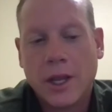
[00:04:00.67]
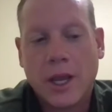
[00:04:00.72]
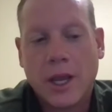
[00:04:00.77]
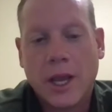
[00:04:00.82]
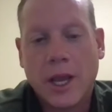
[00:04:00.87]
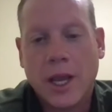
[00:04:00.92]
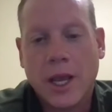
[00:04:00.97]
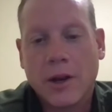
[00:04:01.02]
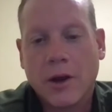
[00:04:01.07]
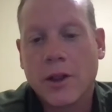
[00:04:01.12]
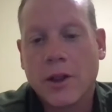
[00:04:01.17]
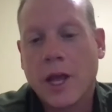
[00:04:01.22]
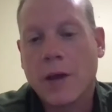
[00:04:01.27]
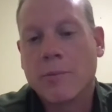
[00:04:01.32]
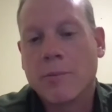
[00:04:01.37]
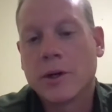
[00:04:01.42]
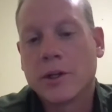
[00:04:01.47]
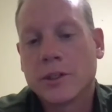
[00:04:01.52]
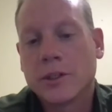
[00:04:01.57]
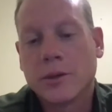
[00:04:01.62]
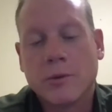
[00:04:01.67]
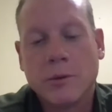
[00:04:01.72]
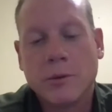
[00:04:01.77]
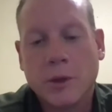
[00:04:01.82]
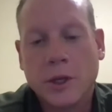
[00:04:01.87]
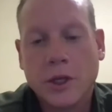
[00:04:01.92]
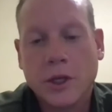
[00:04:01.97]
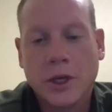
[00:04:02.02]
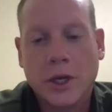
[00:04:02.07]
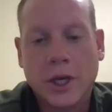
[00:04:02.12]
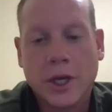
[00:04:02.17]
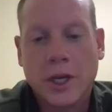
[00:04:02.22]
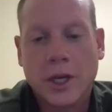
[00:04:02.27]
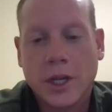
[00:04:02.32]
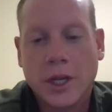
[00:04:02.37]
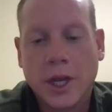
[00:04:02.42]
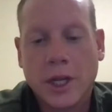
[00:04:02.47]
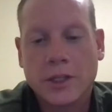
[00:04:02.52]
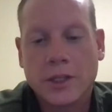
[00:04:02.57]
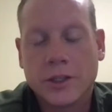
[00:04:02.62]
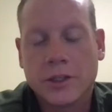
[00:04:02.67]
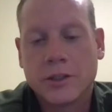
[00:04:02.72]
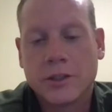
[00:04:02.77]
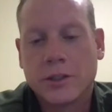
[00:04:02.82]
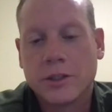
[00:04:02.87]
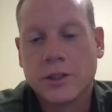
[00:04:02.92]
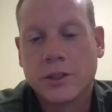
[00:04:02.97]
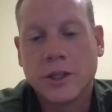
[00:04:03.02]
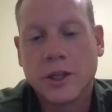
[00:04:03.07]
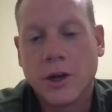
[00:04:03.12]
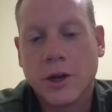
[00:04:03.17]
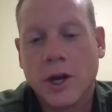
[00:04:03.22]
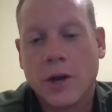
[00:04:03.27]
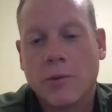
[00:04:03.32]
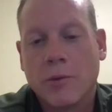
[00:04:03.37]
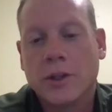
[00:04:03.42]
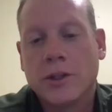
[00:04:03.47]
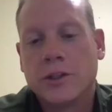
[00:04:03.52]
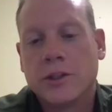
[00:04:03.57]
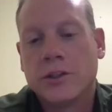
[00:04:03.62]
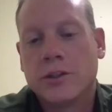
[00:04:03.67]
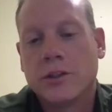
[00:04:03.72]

oh, that person would be good. I just, you know,